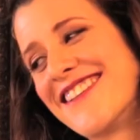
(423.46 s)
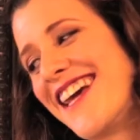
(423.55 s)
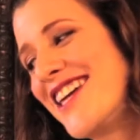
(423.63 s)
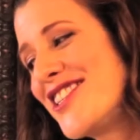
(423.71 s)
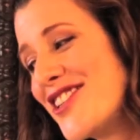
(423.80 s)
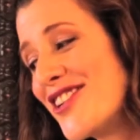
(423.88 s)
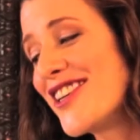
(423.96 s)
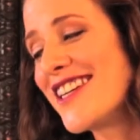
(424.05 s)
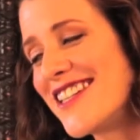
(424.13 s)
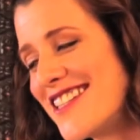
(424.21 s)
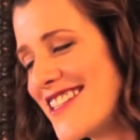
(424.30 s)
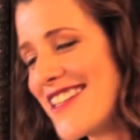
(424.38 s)
Nature
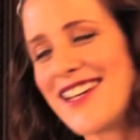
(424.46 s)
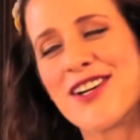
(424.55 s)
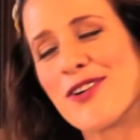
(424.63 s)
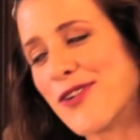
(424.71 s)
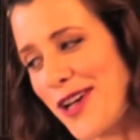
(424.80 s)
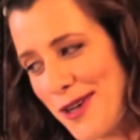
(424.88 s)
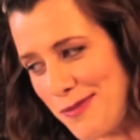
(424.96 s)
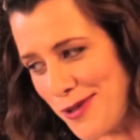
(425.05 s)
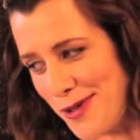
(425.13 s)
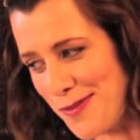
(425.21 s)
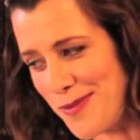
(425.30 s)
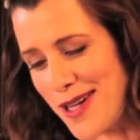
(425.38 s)
is
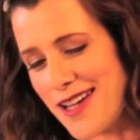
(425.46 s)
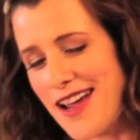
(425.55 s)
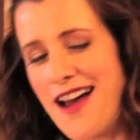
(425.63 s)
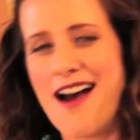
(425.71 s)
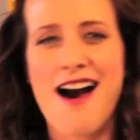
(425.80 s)
incredible, but